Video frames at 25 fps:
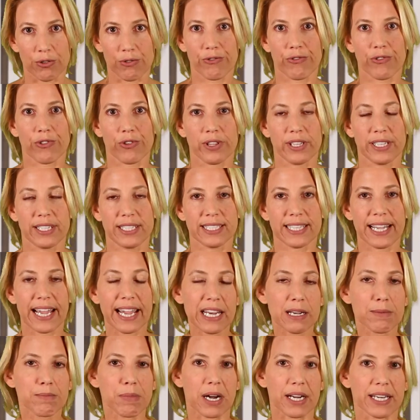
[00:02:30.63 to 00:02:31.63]
for these
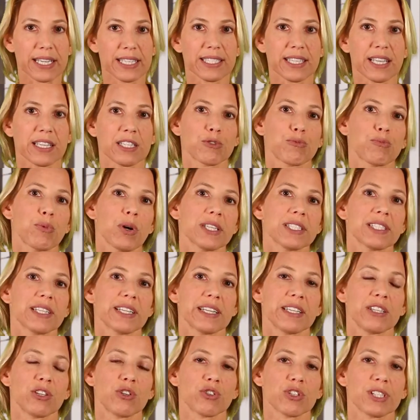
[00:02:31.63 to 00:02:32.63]
antibodies that is present
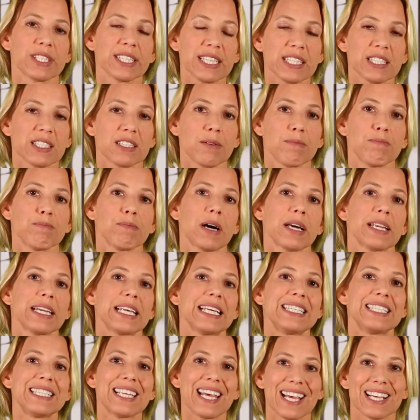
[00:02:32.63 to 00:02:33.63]
in your system, but
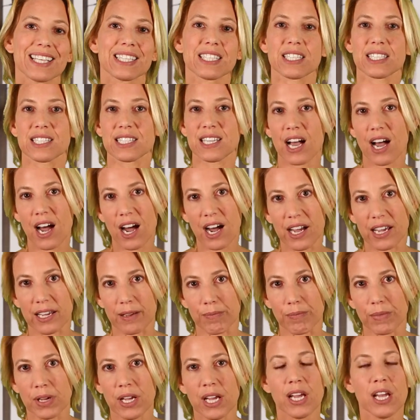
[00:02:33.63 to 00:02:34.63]
it takes
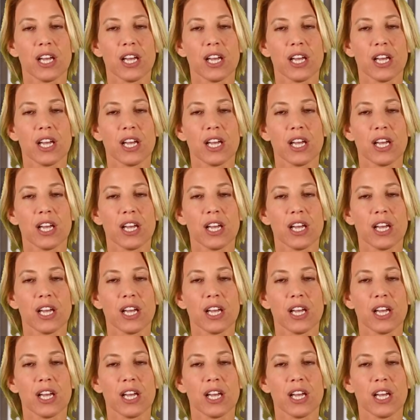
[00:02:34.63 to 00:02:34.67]
time.